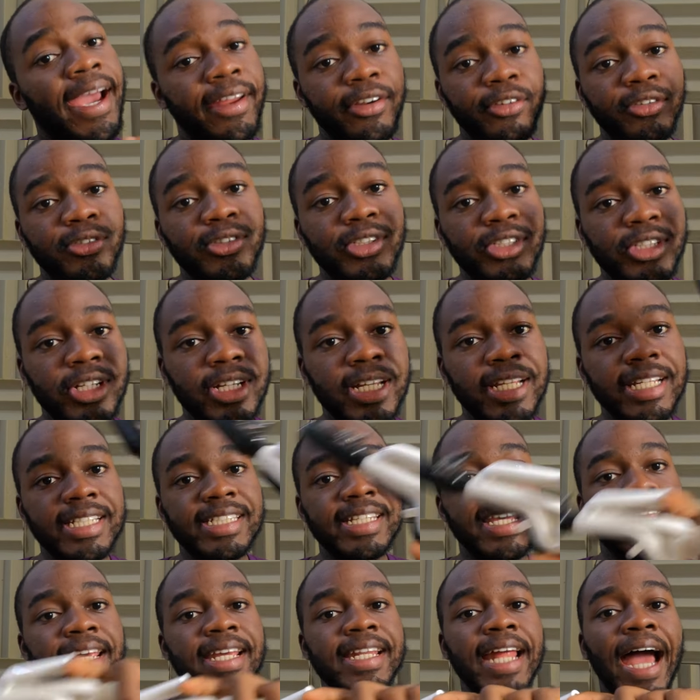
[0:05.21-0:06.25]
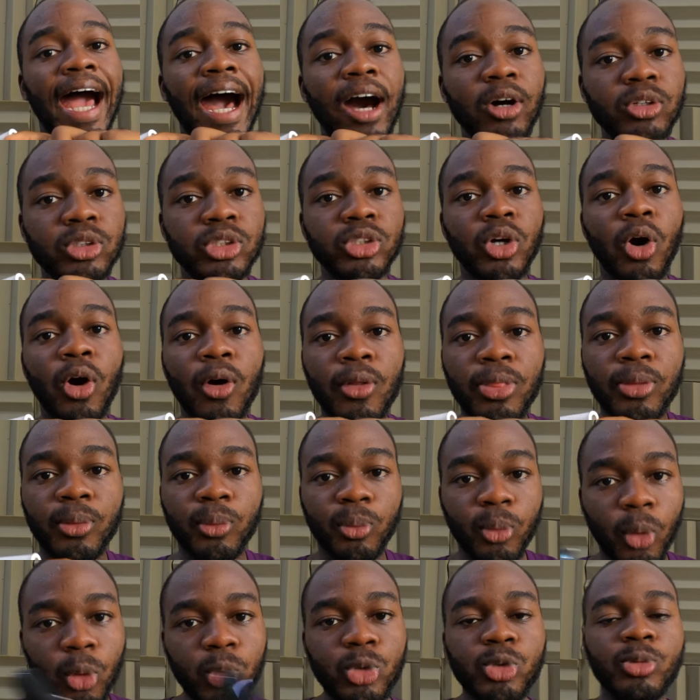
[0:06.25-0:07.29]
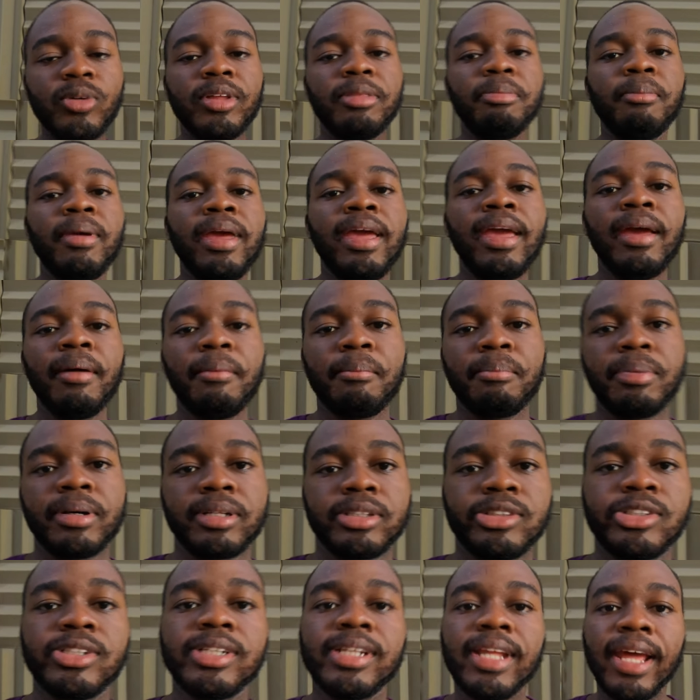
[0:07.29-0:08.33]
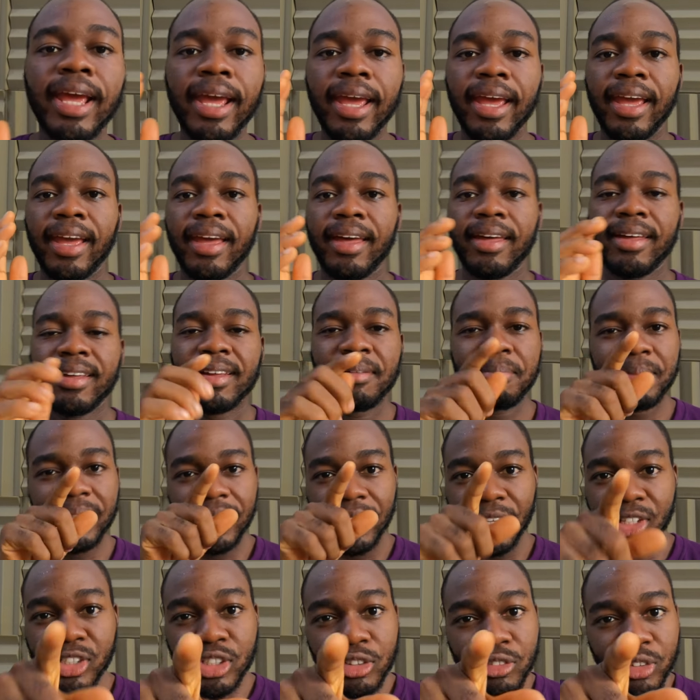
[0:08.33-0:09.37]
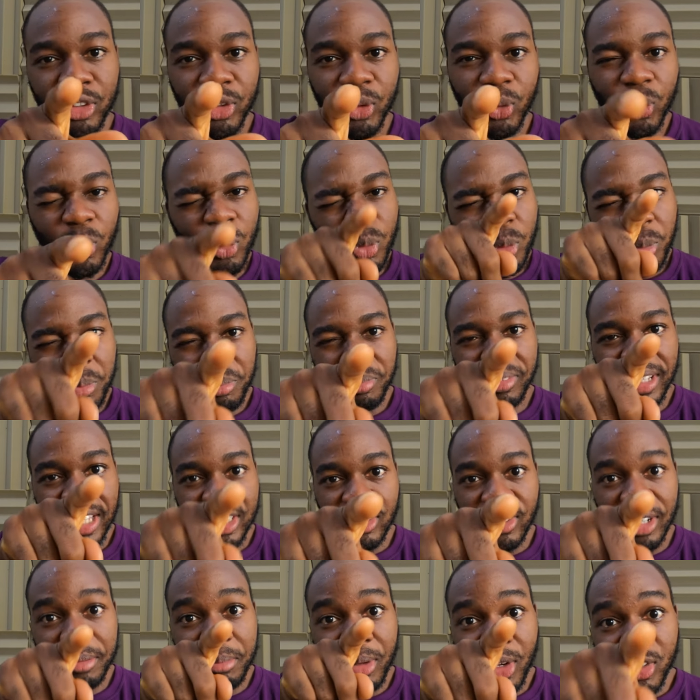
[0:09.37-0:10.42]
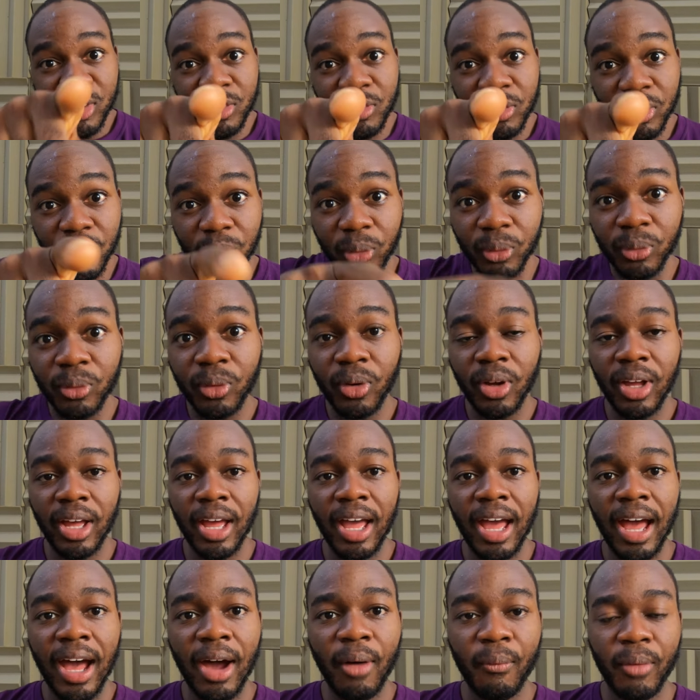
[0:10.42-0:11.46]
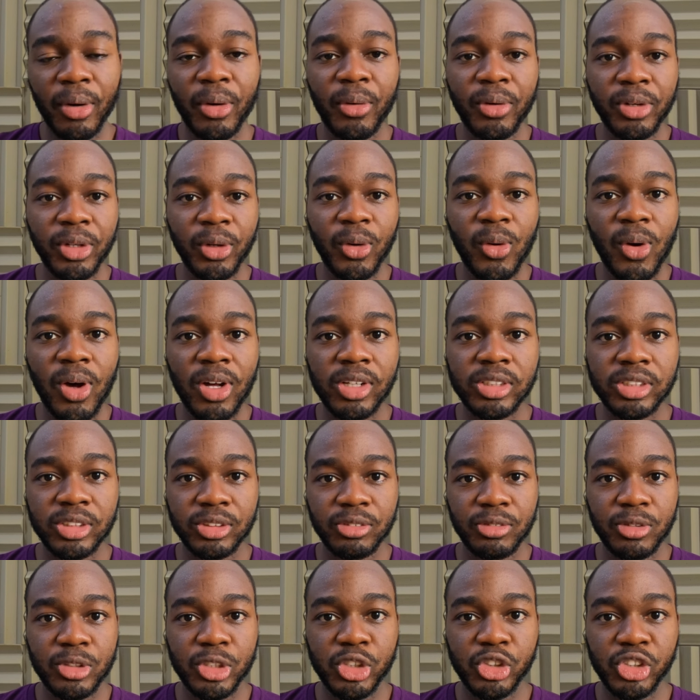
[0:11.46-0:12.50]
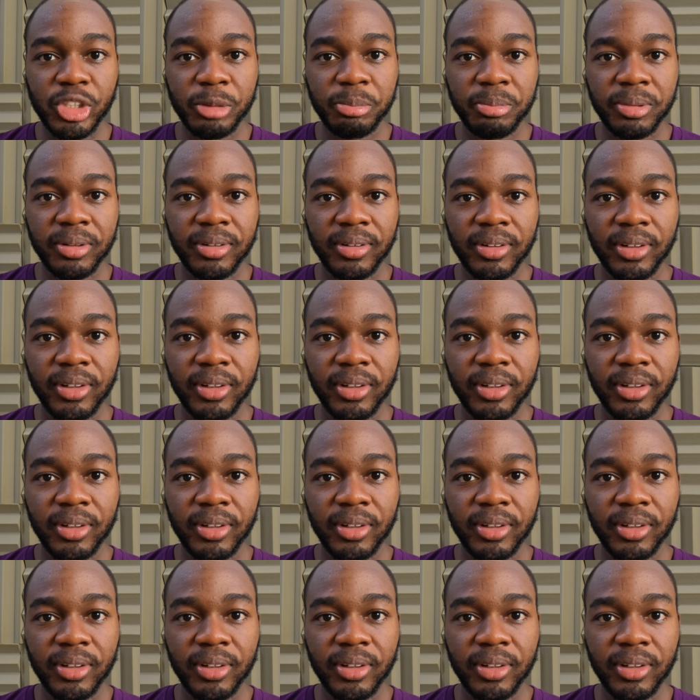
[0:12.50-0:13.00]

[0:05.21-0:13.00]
I don't usually take it out on the road with me, but today, because of you, that's right, because of you, we're going to go out for a trip.